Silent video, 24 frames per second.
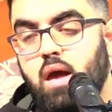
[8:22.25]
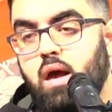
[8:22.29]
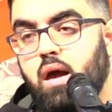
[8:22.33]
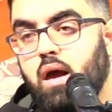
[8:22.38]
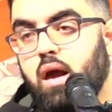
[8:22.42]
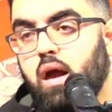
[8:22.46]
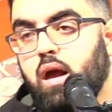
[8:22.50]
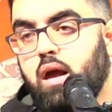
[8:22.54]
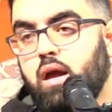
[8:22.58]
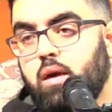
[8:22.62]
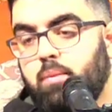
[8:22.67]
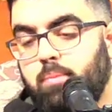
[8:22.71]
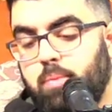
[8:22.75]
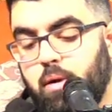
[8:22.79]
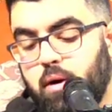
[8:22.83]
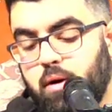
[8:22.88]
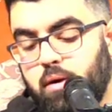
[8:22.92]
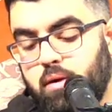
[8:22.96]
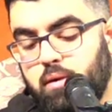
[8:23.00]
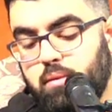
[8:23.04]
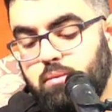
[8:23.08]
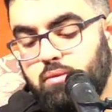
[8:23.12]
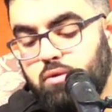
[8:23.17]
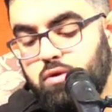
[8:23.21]

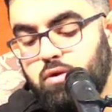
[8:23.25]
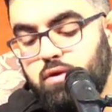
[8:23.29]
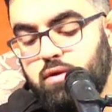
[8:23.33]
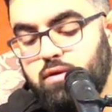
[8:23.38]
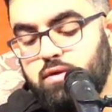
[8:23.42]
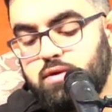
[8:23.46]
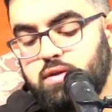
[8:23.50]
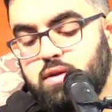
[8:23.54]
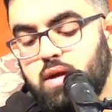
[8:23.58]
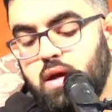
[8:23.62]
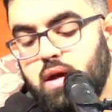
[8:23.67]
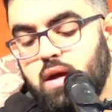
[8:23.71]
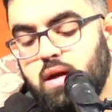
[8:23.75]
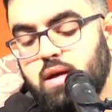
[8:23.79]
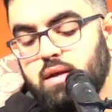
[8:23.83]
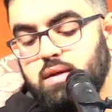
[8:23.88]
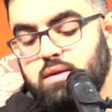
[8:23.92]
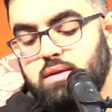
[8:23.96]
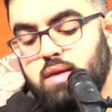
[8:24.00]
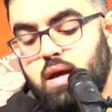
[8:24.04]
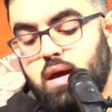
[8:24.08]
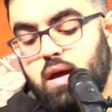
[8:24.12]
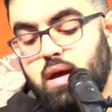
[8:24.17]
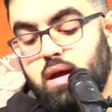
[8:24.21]
Akbar moves
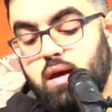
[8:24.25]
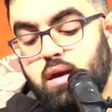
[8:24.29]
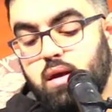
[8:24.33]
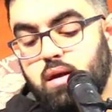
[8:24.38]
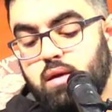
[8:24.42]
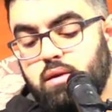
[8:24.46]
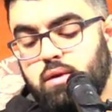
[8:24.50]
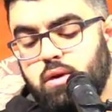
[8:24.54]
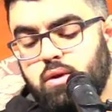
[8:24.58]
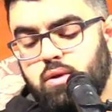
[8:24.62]
his hand,